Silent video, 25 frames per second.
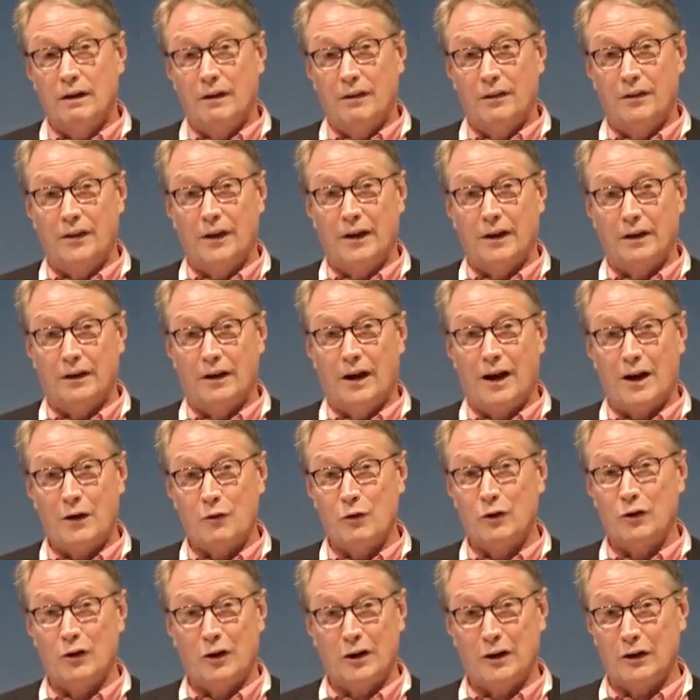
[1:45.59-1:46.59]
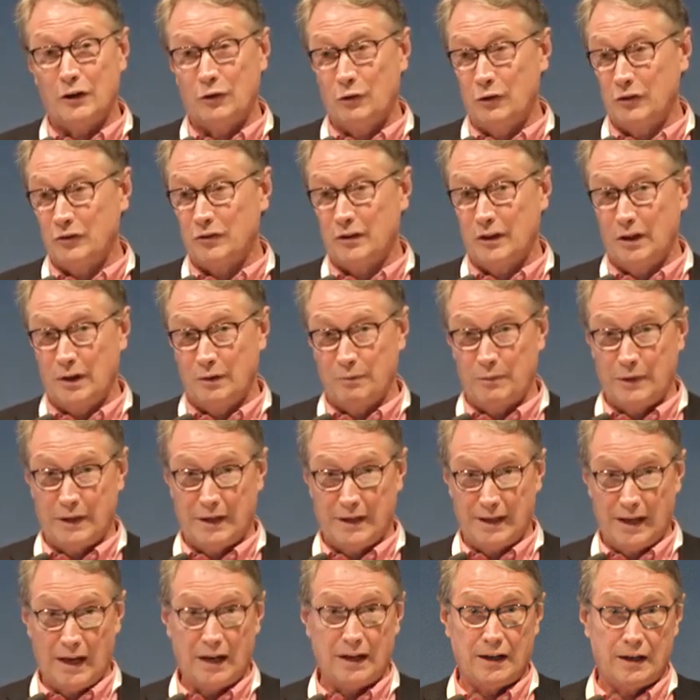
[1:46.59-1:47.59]
that I would argue is going to
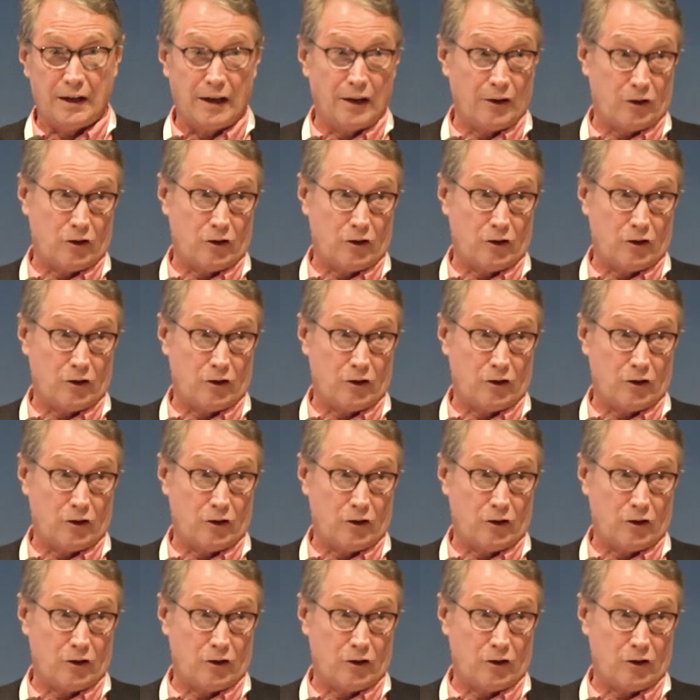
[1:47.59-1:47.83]
be getting